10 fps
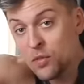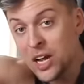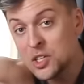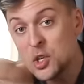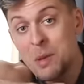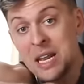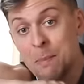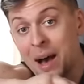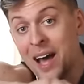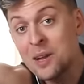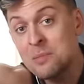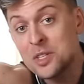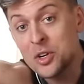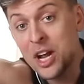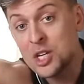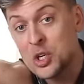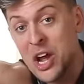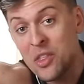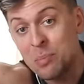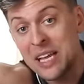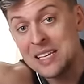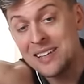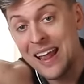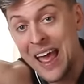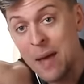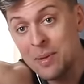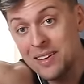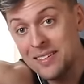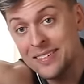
you've got too many bottoms and you're not sure how the play is going to happen,